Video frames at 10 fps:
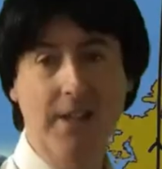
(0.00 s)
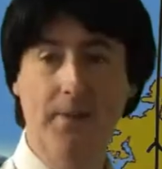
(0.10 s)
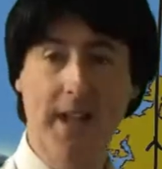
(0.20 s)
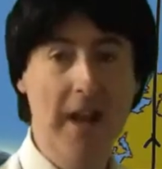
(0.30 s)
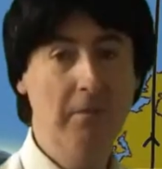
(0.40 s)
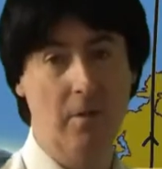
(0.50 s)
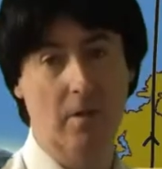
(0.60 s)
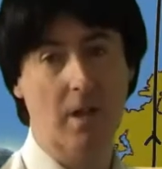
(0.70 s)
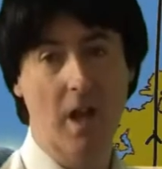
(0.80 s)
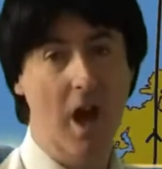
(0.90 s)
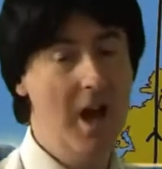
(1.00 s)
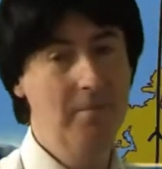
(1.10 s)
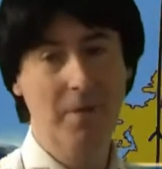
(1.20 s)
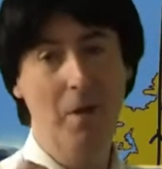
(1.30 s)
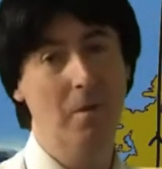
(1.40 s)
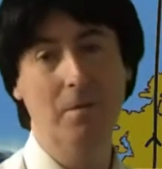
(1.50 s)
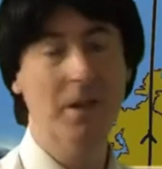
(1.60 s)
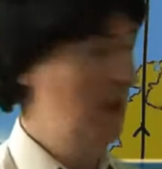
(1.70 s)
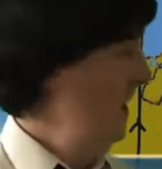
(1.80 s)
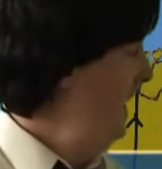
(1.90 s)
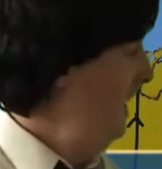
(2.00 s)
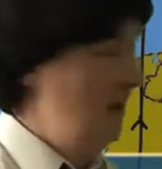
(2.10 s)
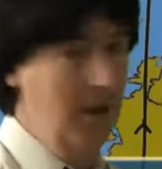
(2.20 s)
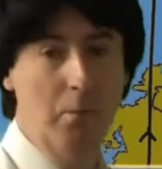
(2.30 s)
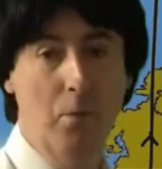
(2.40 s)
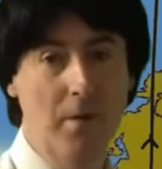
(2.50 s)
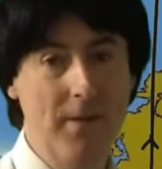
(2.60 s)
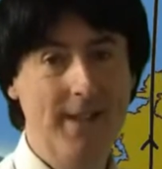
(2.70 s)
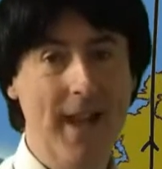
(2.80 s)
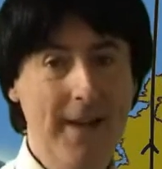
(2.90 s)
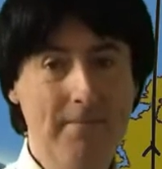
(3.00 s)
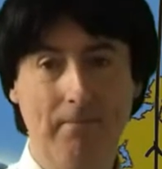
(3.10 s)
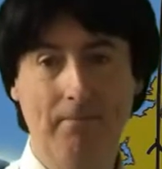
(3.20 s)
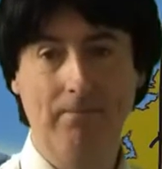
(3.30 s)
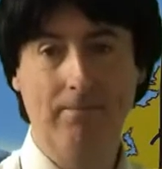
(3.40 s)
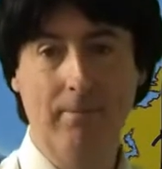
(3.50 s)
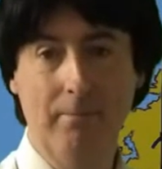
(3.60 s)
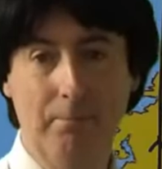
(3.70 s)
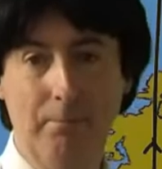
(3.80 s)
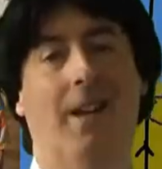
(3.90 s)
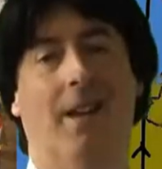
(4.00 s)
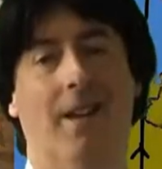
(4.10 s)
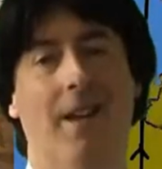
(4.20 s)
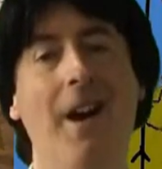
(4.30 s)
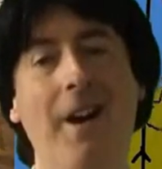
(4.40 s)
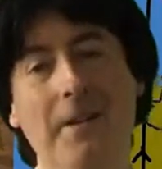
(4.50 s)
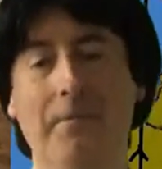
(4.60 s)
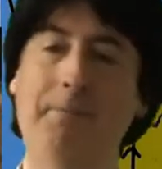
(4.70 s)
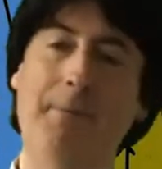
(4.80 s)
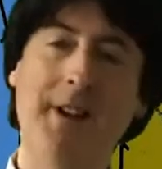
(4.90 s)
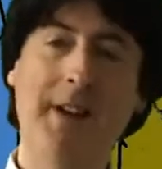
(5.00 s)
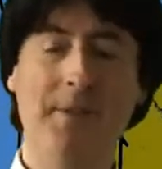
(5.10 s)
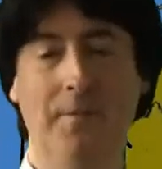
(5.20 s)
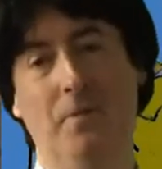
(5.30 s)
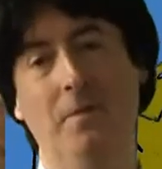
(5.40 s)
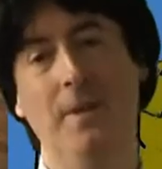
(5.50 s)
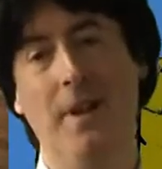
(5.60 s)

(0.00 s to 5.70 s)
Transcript: As for the outlook, I am told, more of the same. Hi, my name's Paul